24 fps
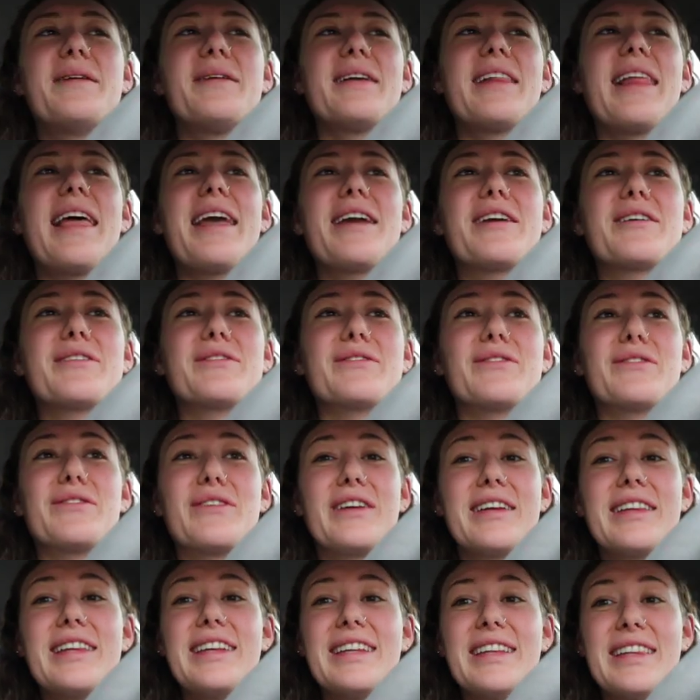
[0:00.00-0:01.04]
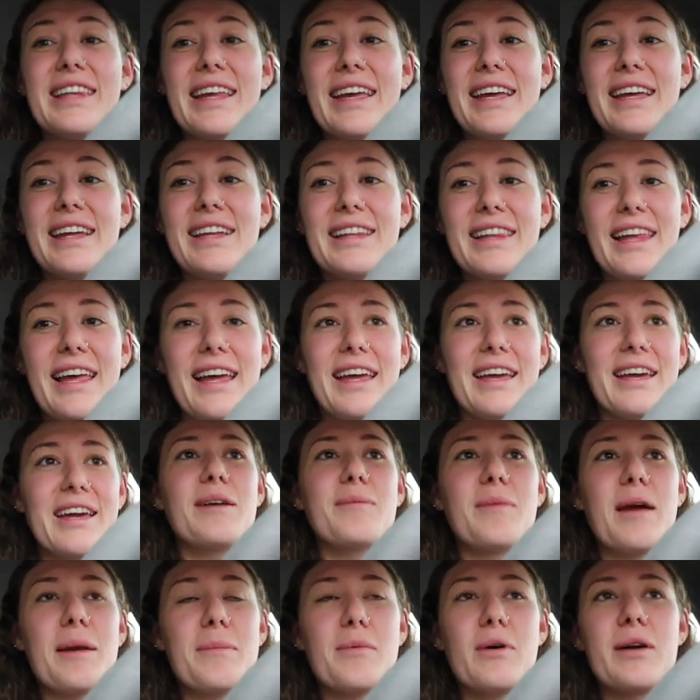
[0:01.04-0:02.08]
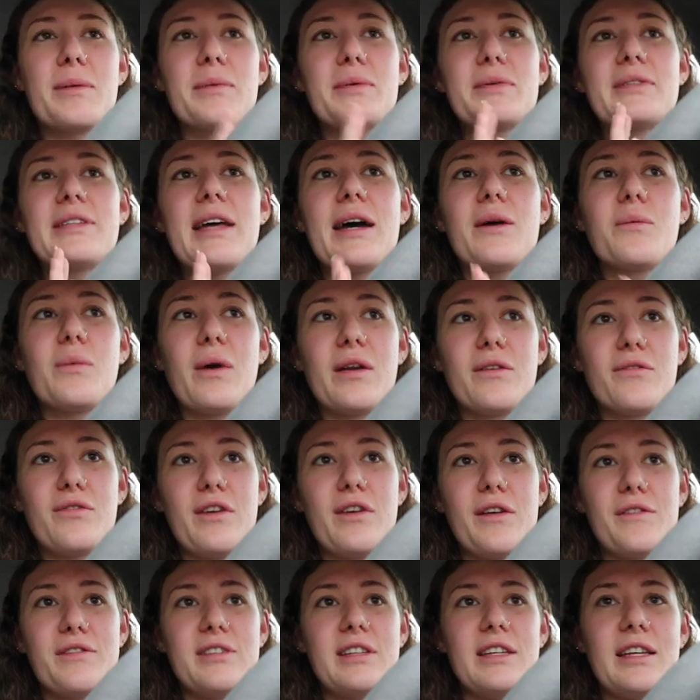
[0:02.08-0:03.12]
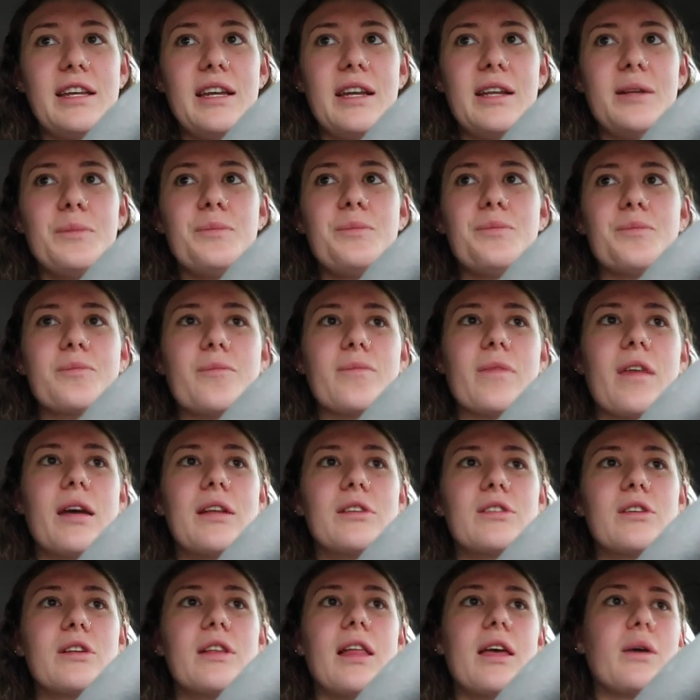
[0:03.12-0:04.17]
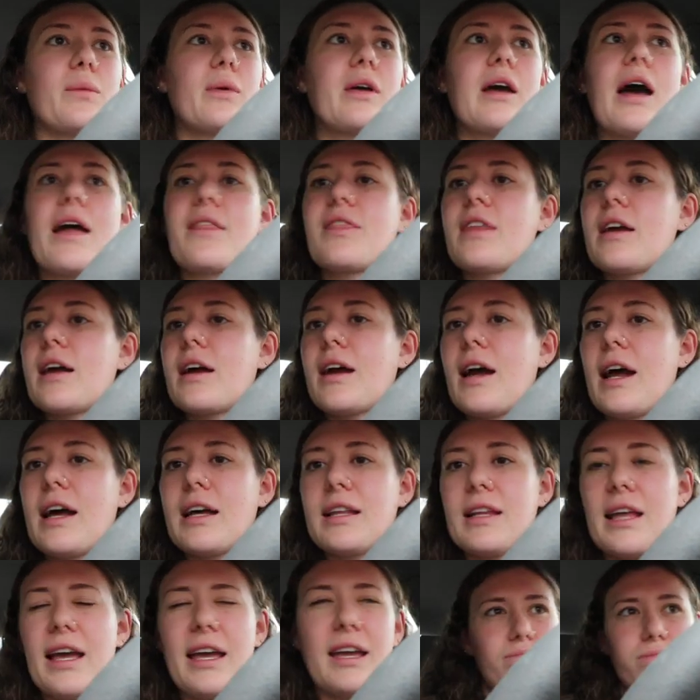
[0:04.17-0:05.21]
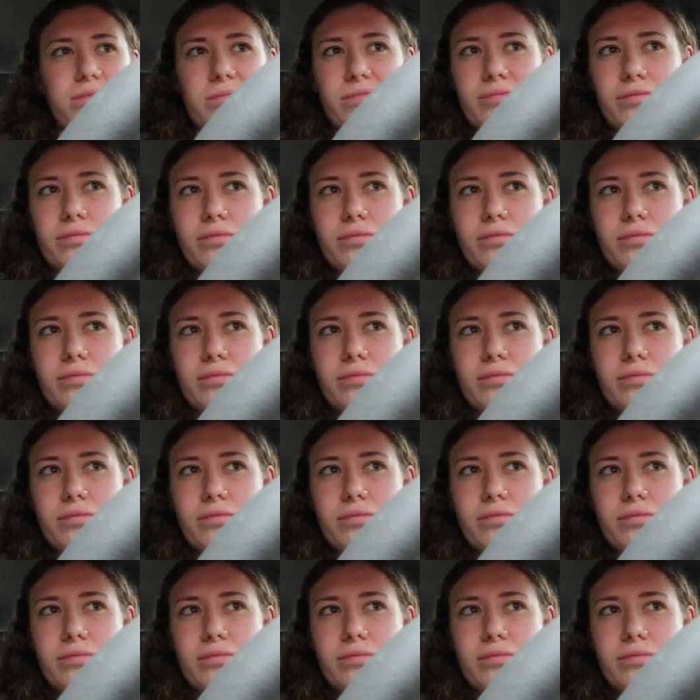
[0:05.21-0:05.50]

We're like really late. Like, my appointment was at one fifteen, and so like we got there at like